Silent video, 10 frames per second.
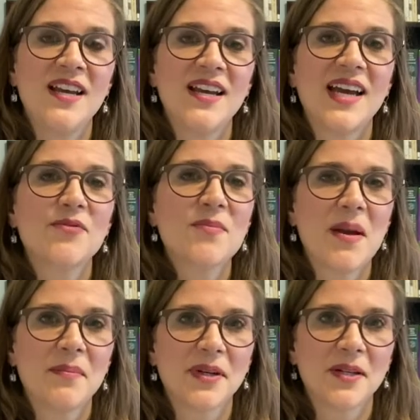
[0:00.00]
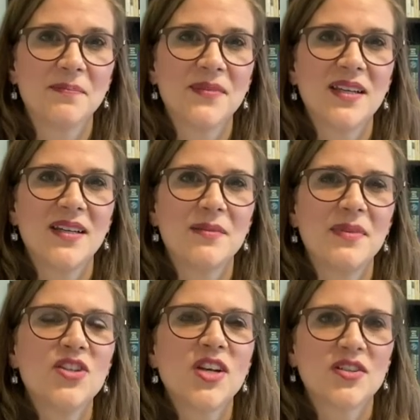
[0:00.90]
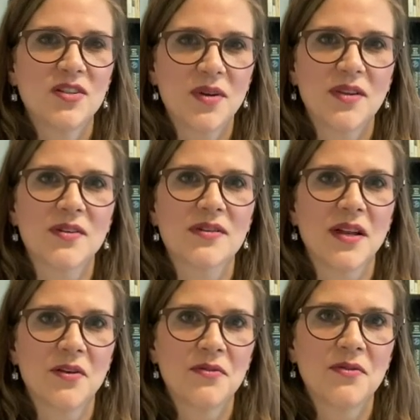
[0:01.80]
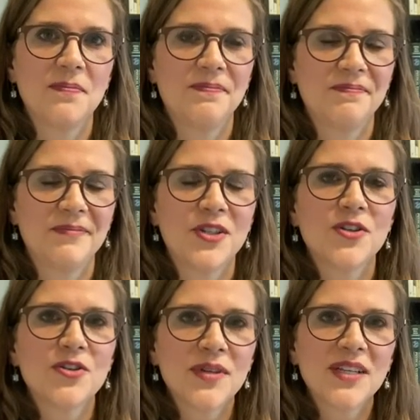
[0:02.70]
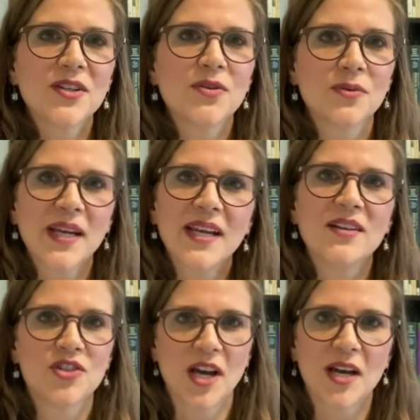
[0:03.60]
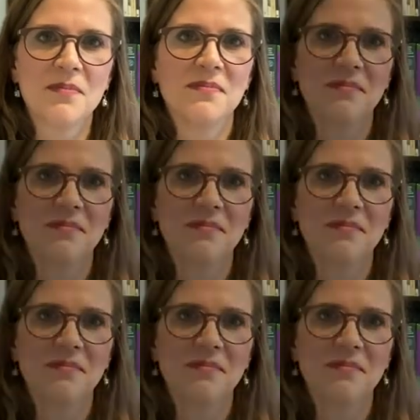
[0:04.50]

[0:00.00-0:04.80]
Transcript: And remember, be gentle with yourself. You're doing a great job.